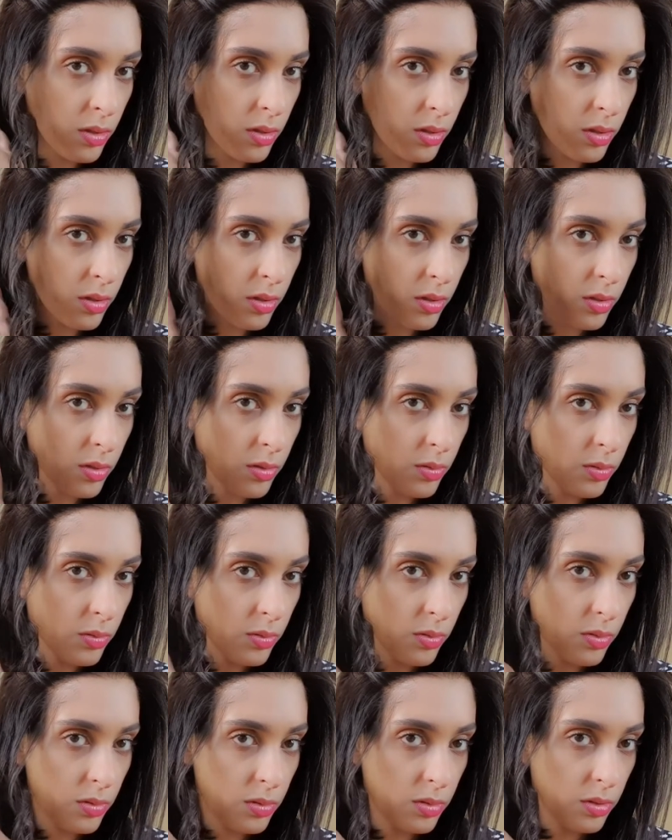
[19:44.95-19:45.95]
let's go
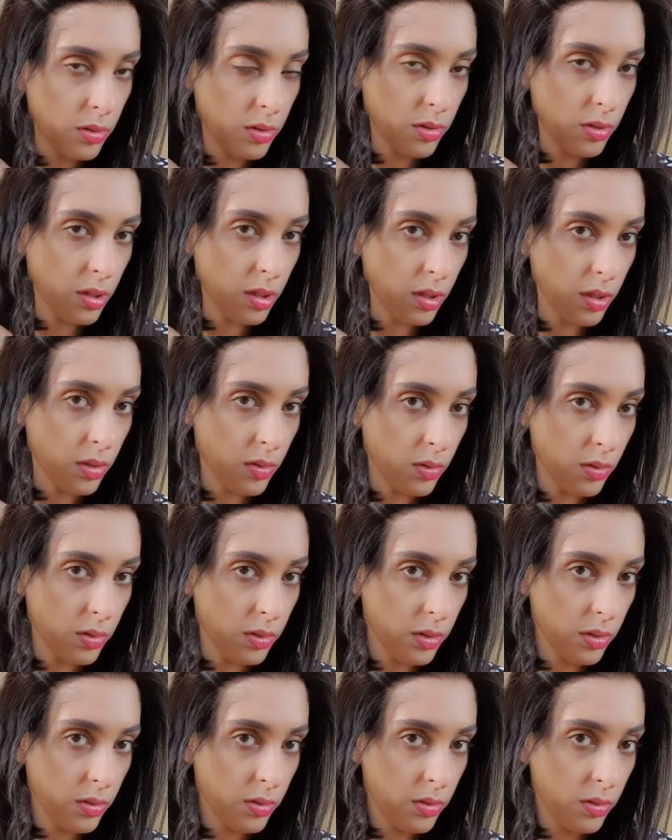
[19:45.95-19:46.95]
just take it all
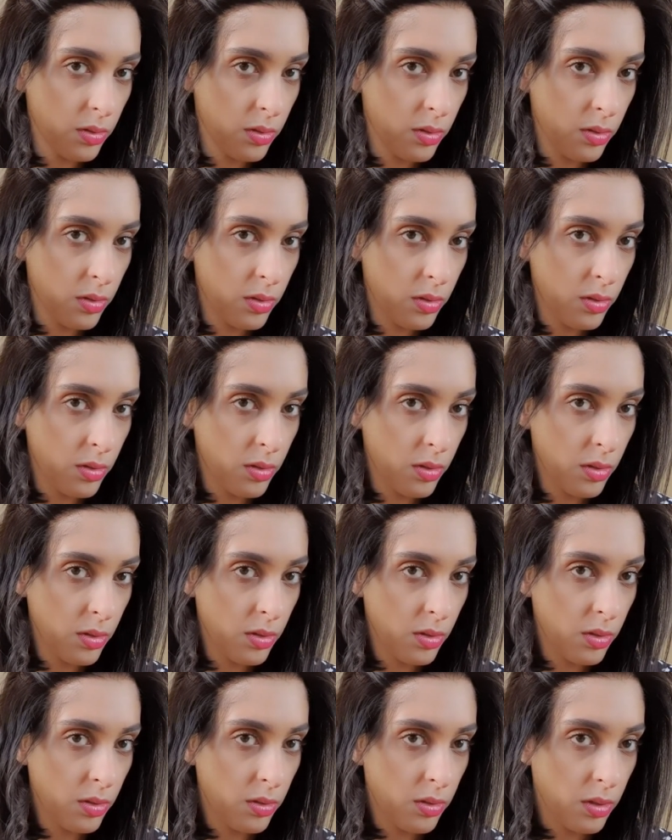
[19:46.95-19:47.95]
here.
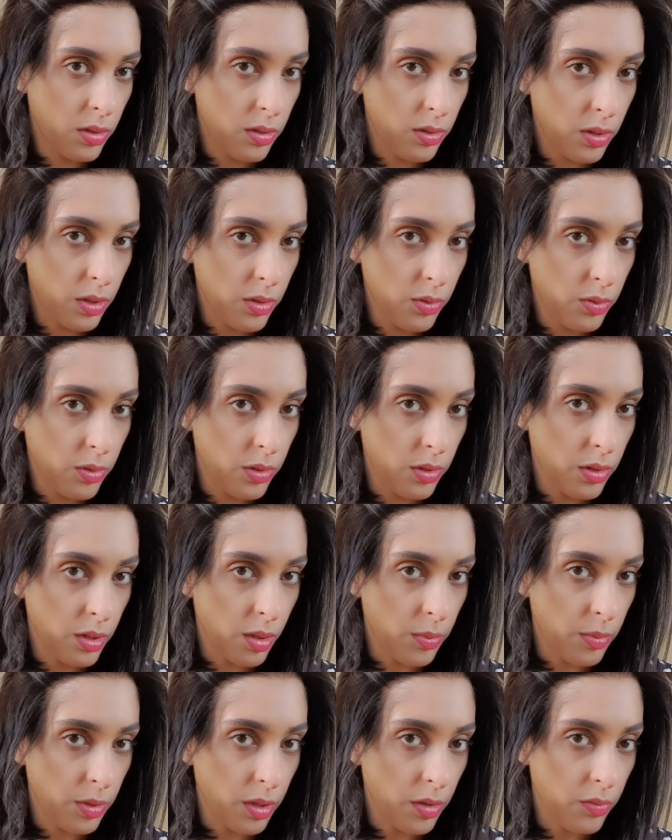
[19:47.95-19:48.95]
As you can see,
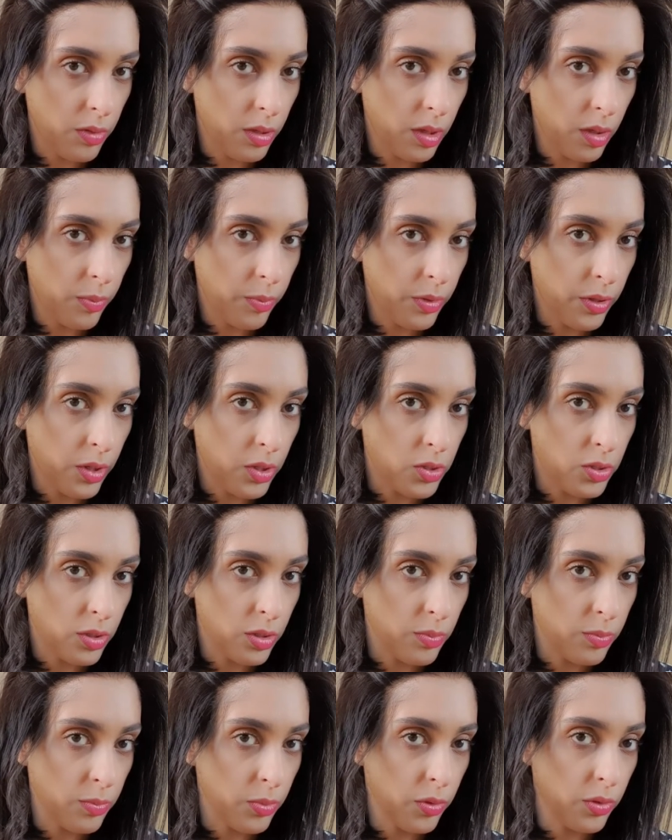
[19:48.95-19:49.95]
I'm not really a
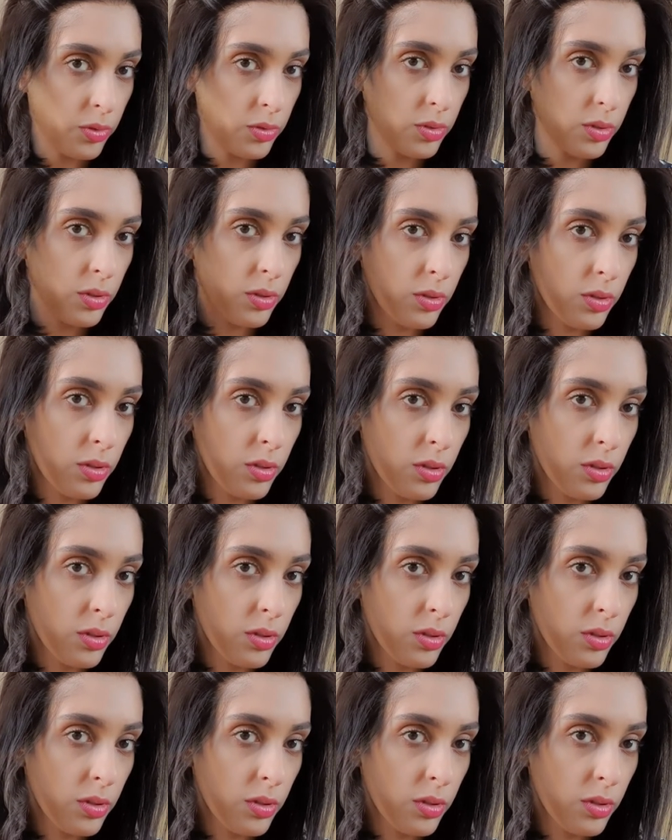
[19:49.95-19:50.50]
patient person.